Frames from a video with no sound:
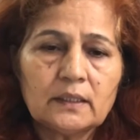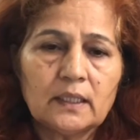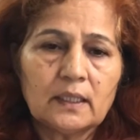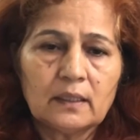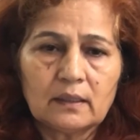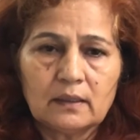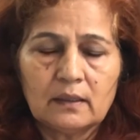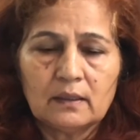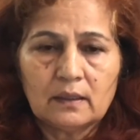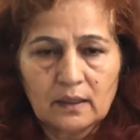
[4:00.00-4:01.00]
the
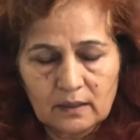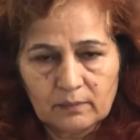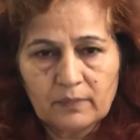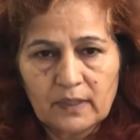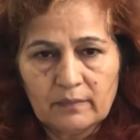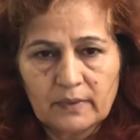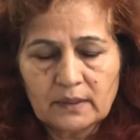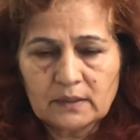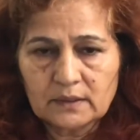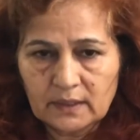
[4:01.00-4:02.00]

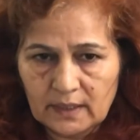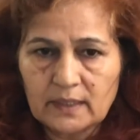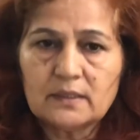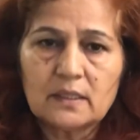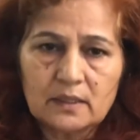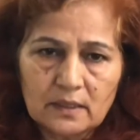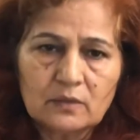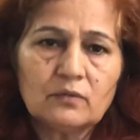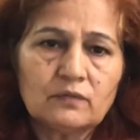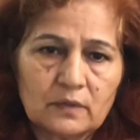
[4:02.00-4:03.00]
unemployment and the
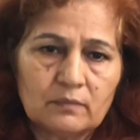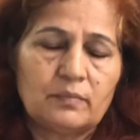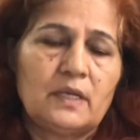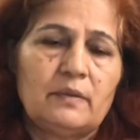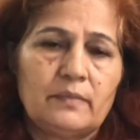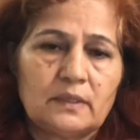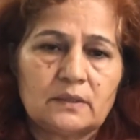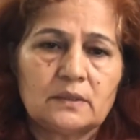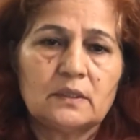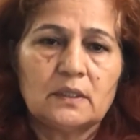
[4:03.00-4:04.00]
rate of
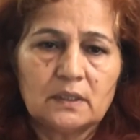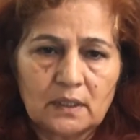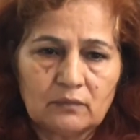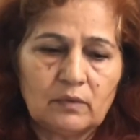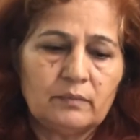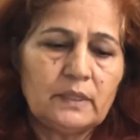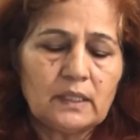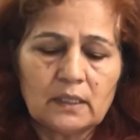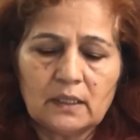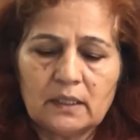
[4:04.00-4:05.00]
unemployment that will be
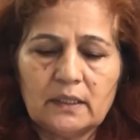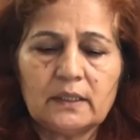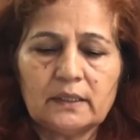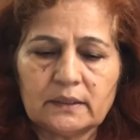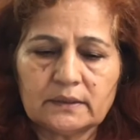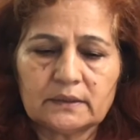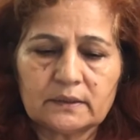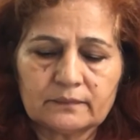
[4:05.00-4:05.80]
decreased.